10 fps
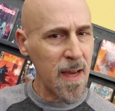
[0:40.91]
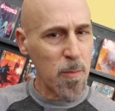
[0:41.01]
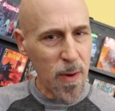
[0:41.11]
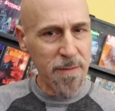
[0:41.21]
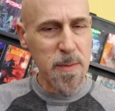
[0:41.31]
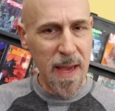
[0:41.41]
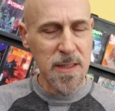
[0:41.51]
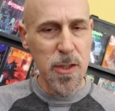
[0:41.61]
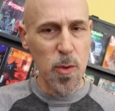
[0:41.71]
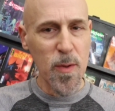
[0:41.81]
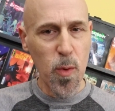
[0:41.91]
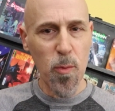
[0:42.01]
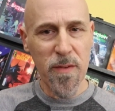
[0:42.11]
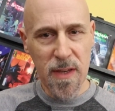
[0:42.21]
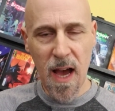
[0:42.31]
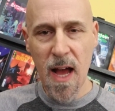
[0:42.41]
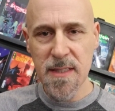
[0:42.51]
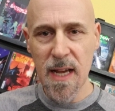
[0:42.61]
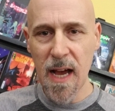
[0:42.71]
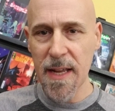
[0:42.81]
We have to make do with what we've
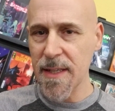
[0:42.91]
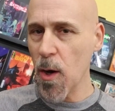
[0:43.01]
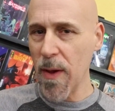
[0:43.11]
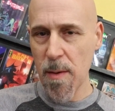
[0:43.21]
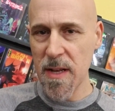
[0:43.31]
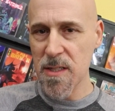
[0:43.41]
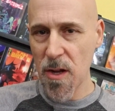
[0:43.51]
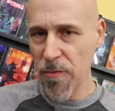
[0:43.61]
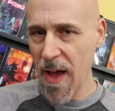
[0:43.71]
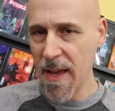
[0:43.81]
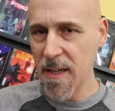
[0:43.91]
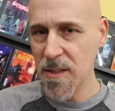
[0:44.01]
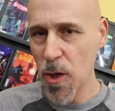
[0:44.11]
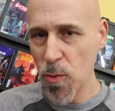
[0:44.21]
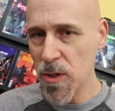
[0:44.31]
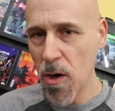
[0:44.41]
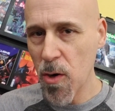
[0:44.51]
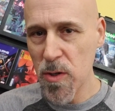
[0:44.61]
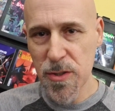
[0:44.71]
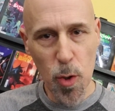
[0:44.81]
got. No Image, no Valiant, no Dark
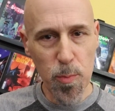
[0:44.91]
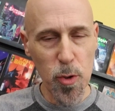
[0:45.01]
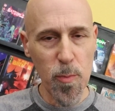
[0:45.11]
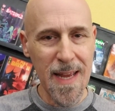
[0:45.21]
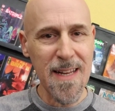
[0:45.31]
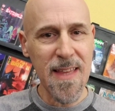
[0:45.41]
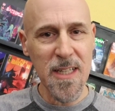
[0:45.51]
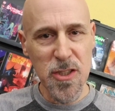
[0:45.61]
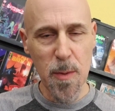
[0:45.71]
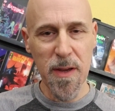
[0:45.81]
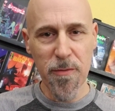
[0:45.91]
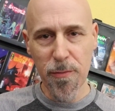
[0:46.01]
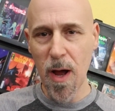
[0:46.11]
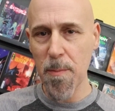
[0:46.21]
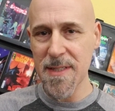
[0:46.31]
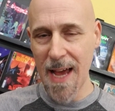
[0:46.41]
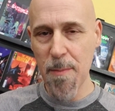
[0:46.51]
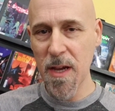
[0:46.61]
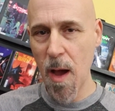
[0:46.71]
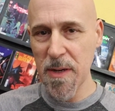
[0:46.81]
Horse, no Boom. Anything shipping from
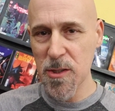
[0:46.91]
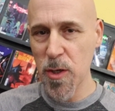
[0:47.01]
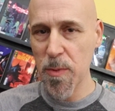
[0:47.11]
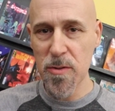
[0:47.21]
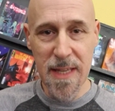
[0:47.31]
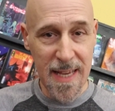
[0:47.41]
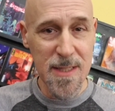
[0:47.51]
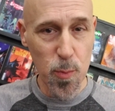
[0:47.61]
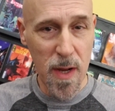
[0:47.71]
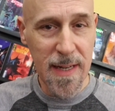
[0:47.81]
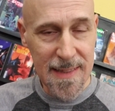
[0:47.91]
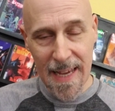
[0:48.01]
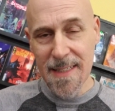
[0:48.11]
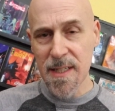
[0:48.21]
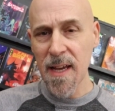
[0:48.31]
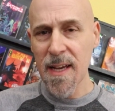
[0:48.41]
Diamond Comic Distributors is running late.